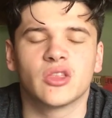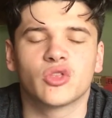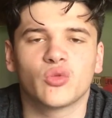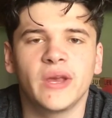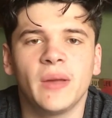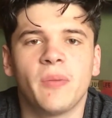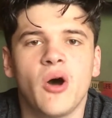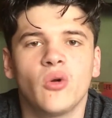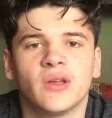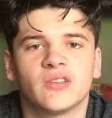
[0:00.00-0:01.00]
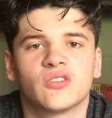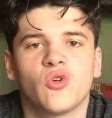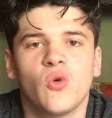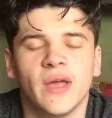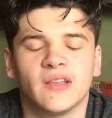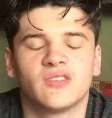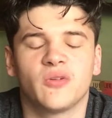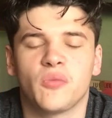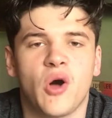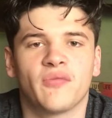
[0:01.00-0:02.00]
3 opponents quit
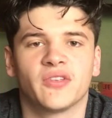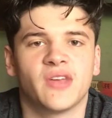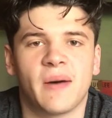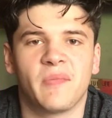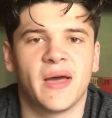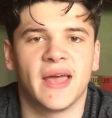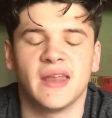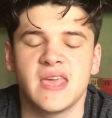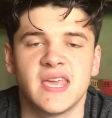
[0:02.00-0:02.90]
off the top of my head.